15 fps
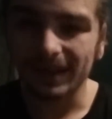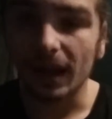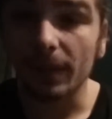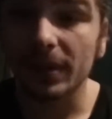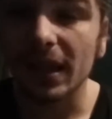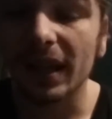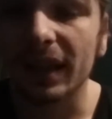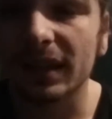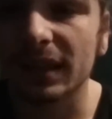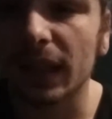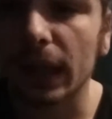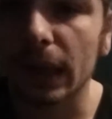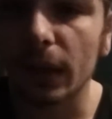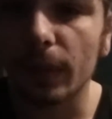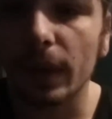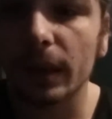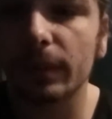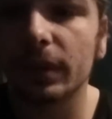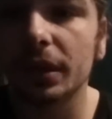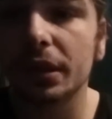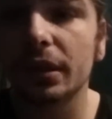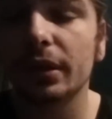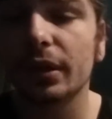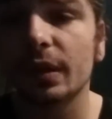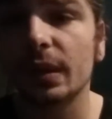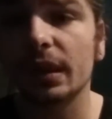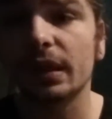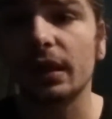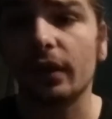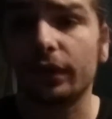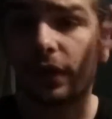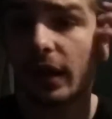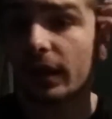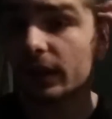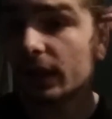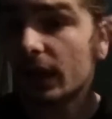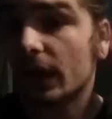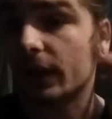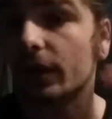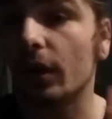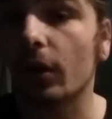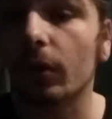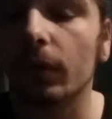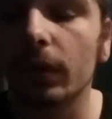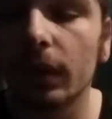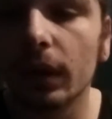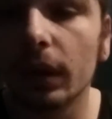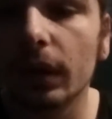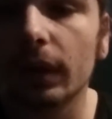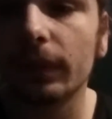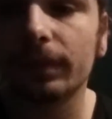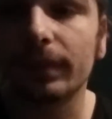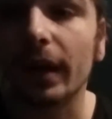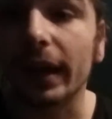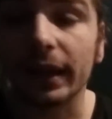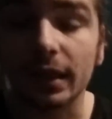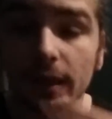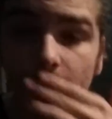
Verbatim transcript: I'm saying it's not out of my budget just because the fact that I know I can